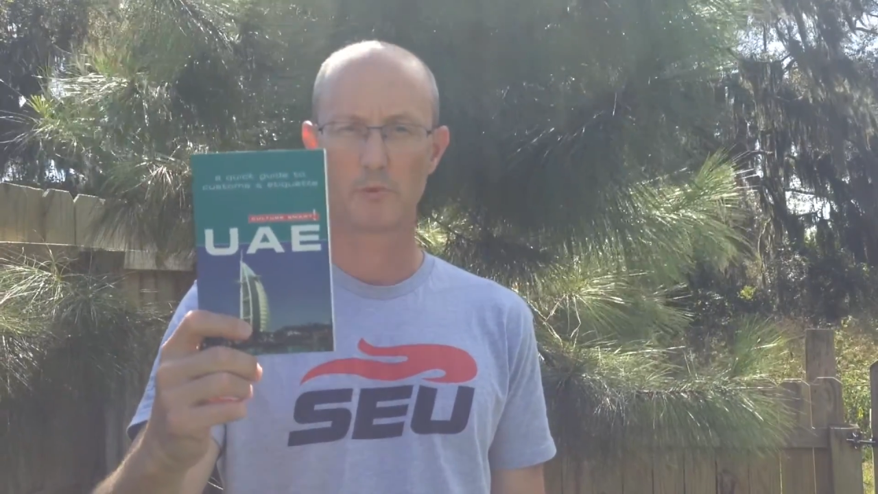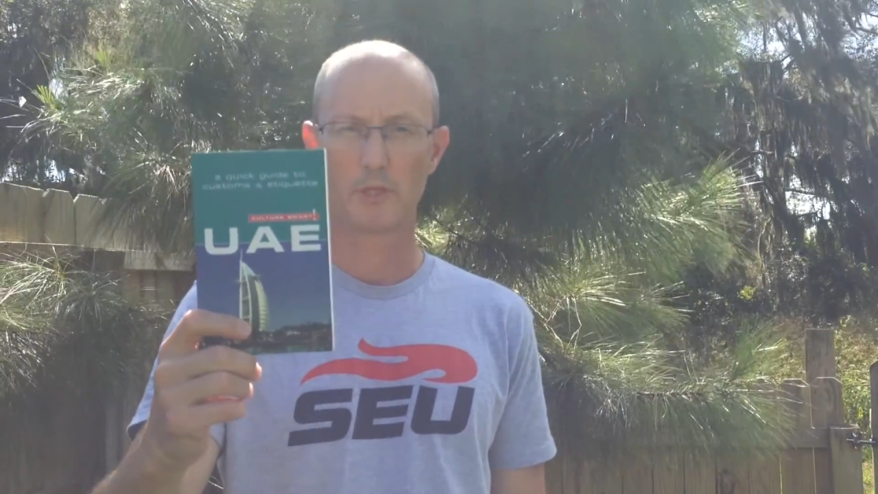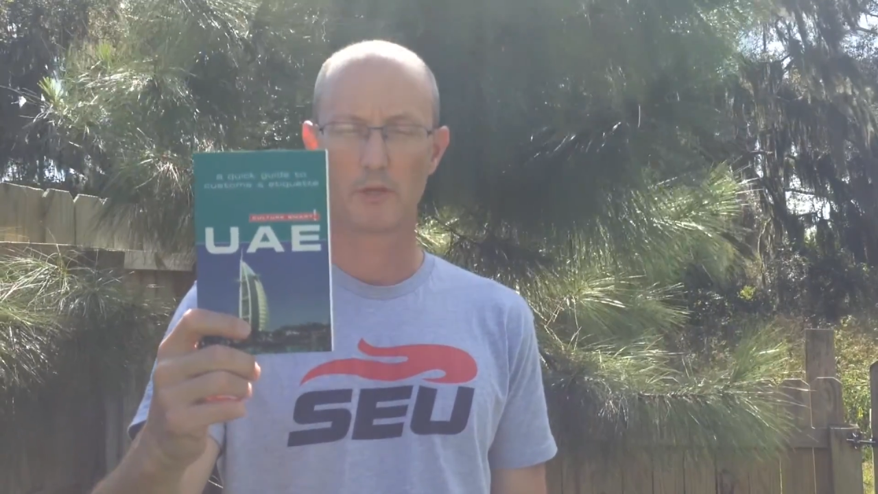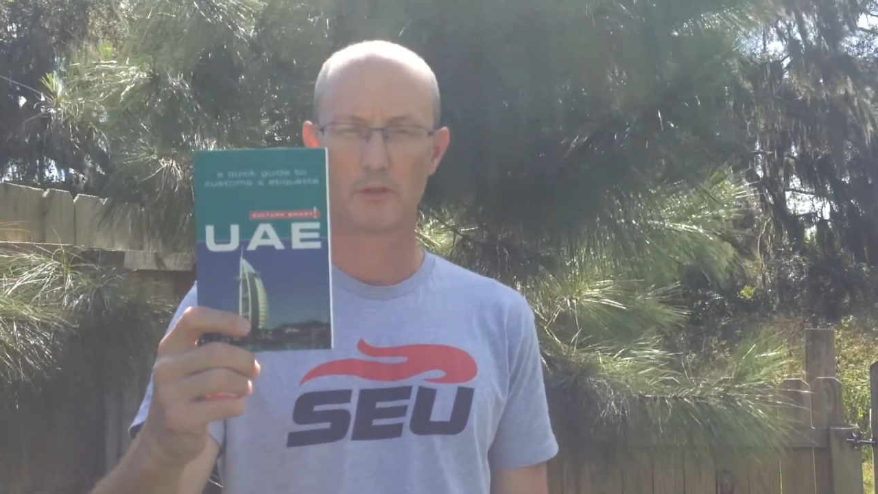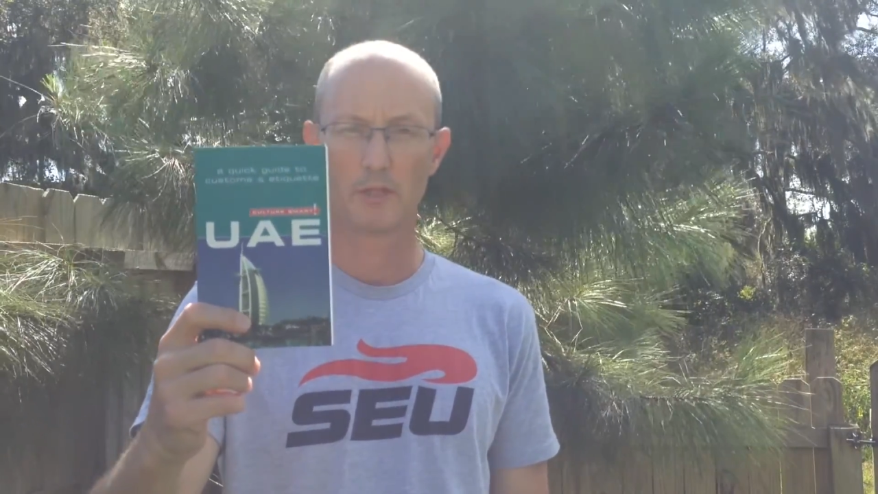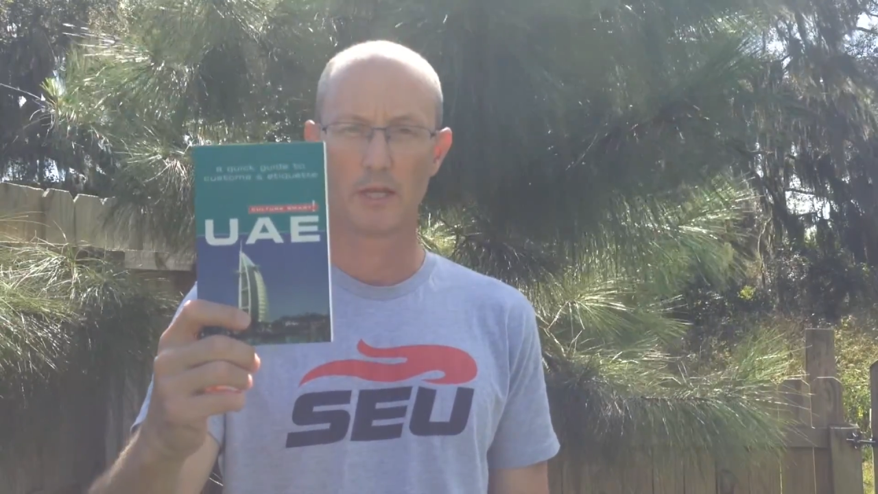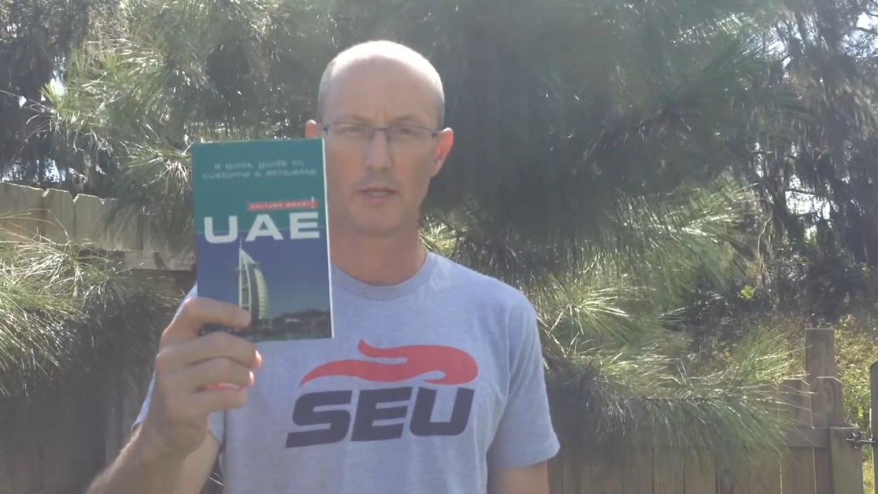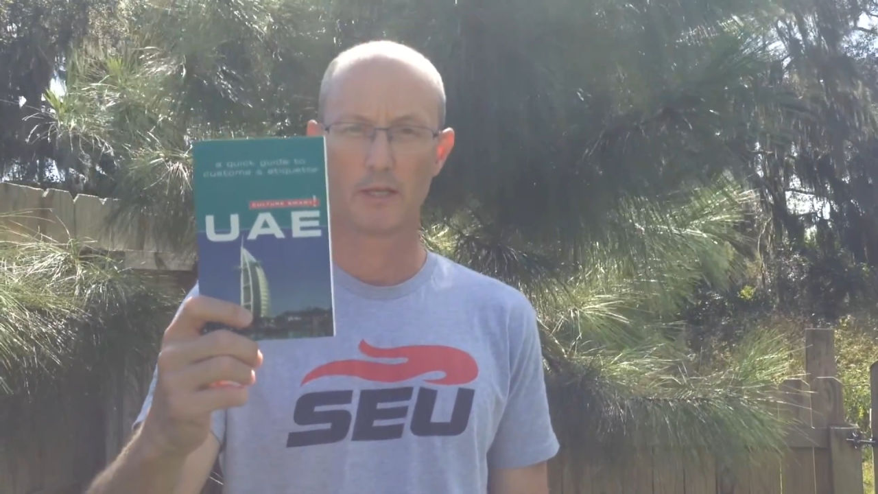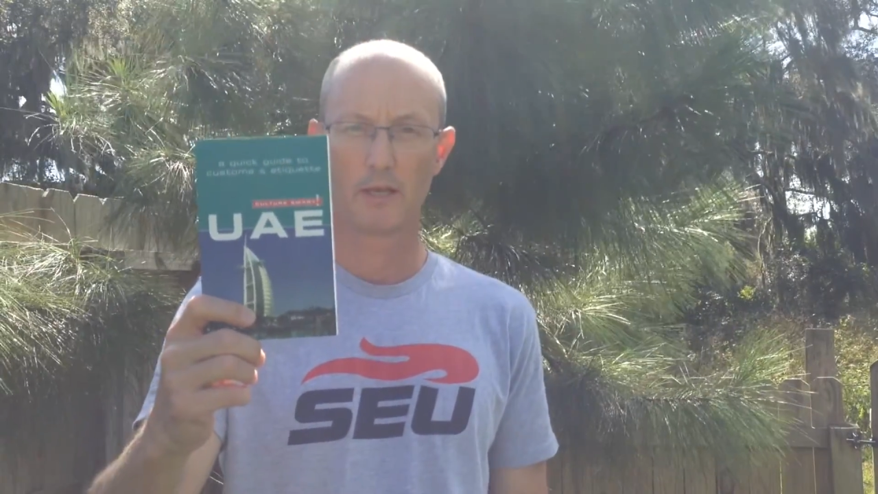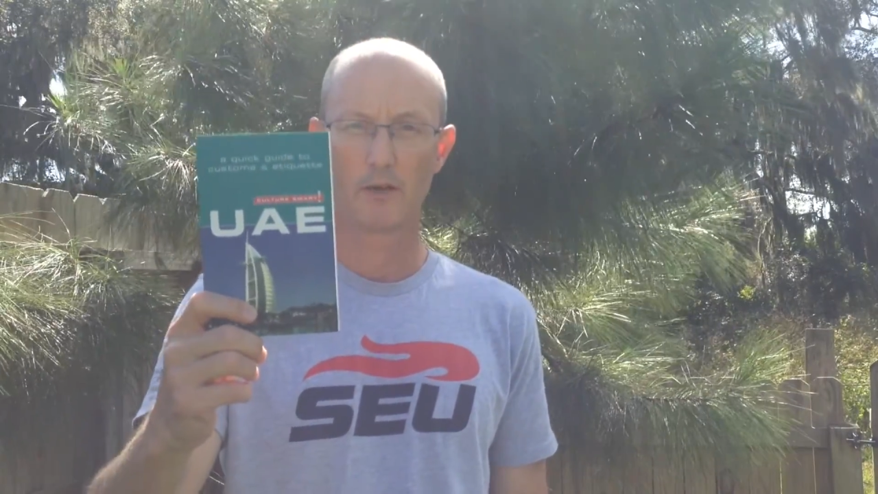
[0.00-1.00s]
be on the
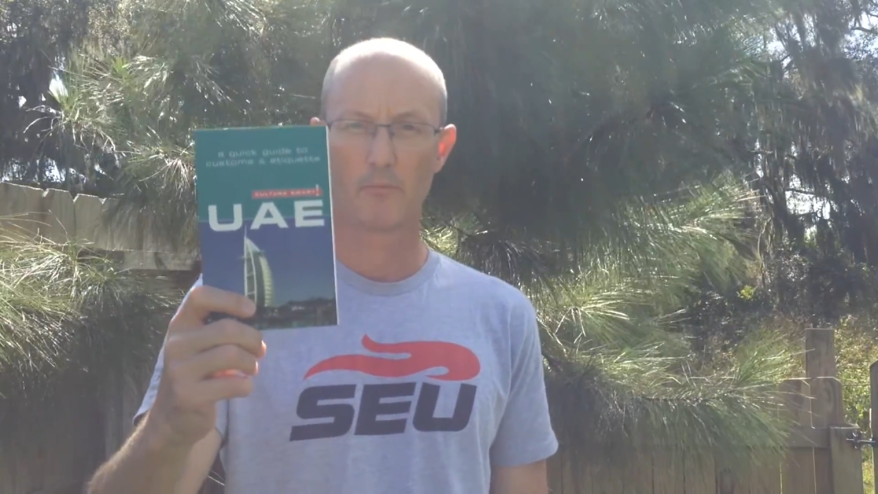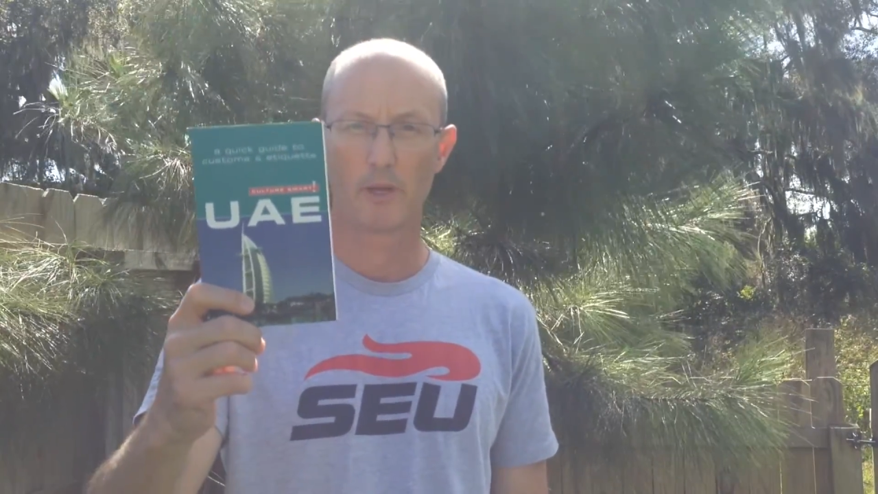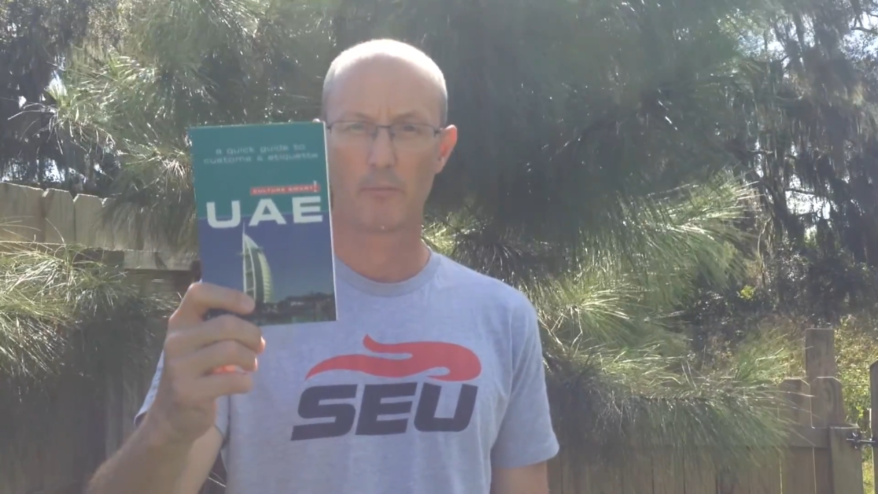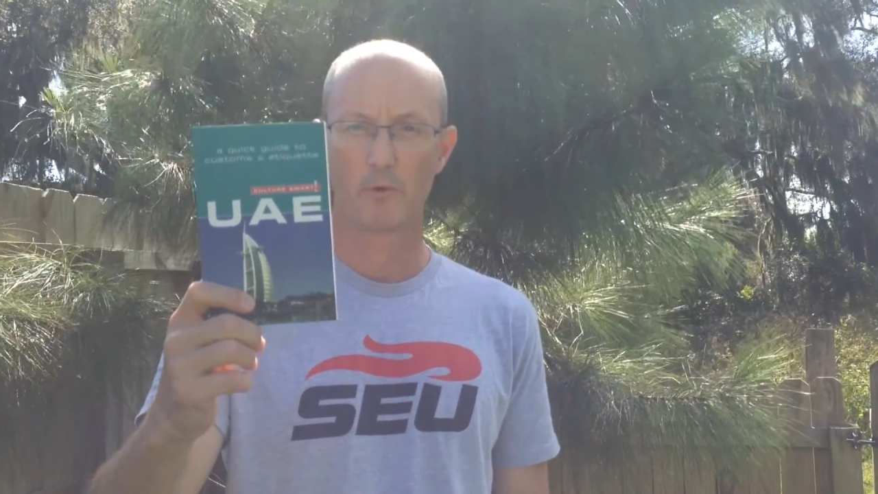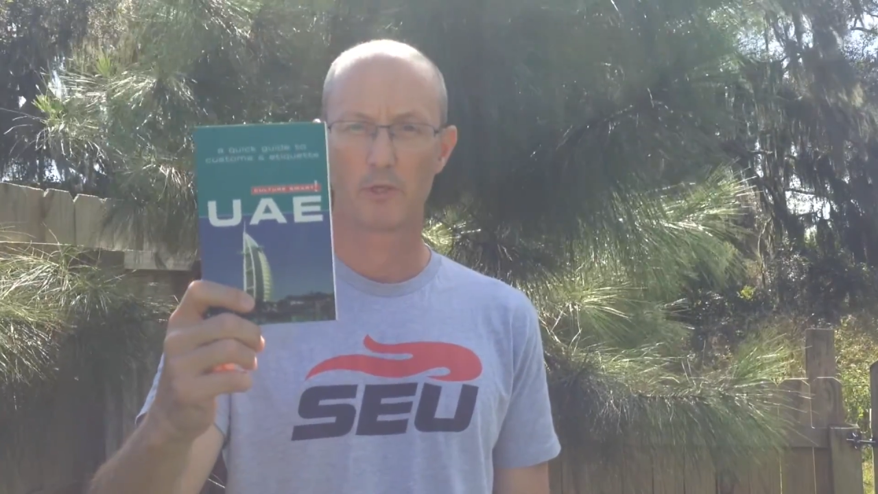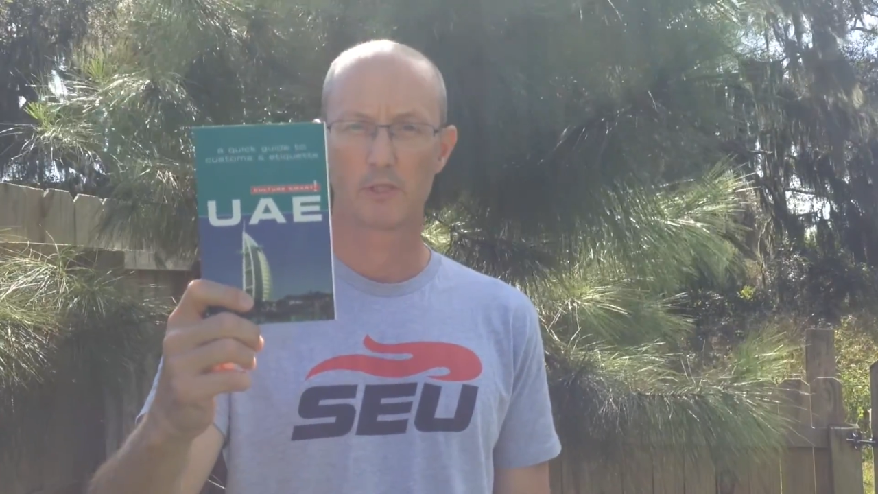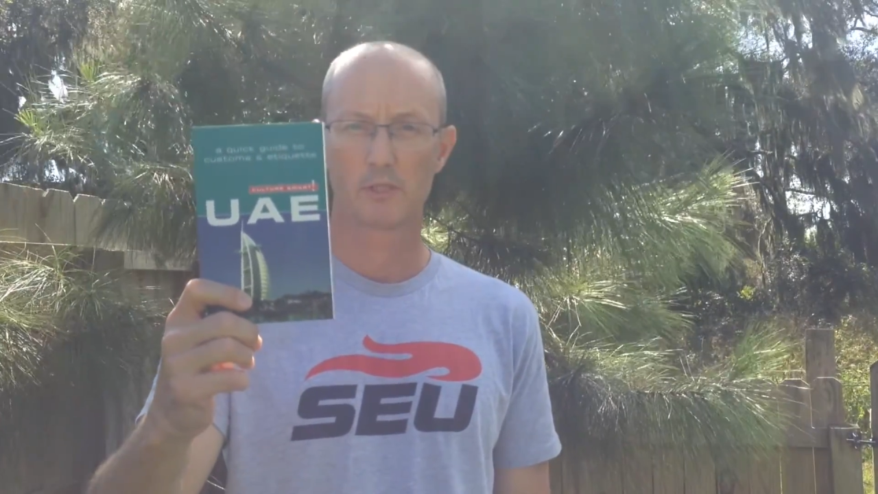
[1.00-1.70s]
United Arab Emirates.